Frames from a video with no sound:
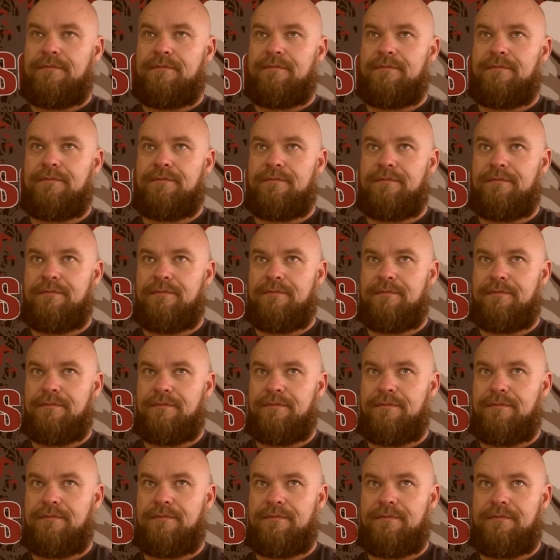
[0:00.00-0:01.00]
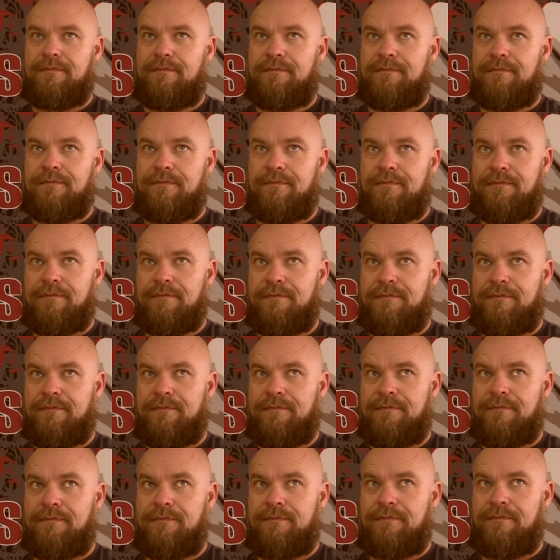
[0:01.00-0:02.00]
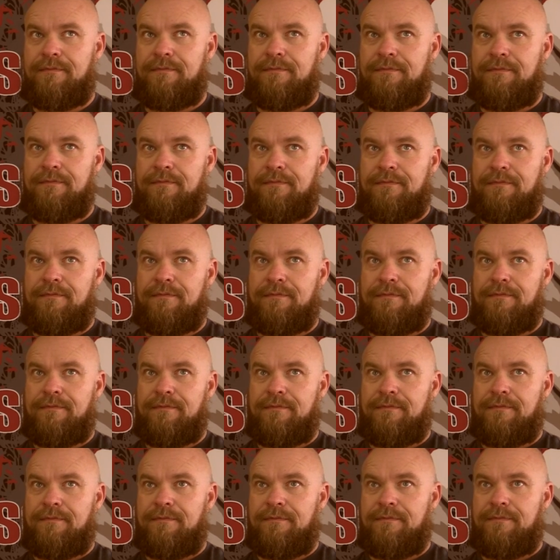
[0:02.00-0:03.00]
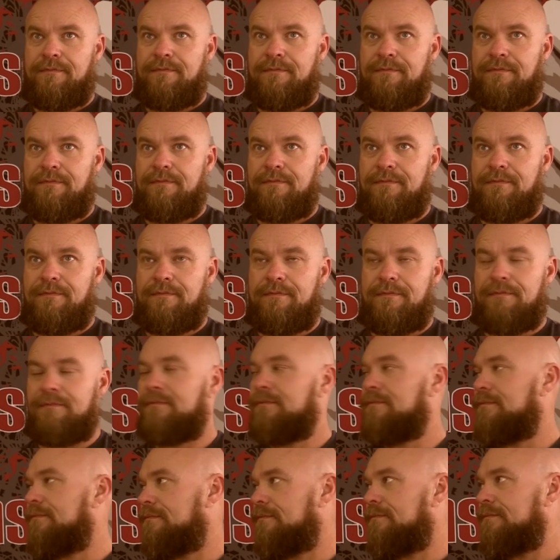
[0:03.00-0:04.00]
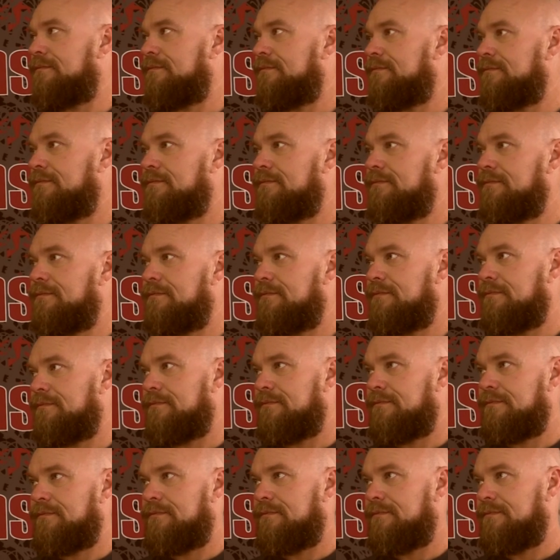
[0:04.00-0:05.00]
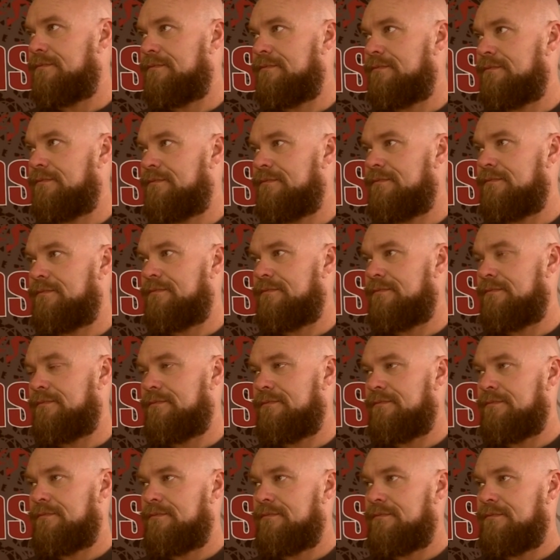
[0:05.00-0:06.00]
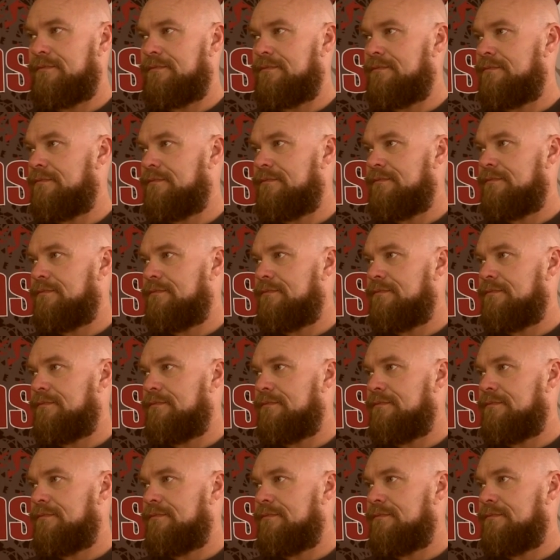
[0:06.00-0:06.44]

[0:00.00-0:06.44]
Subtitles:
This person isn't speaking.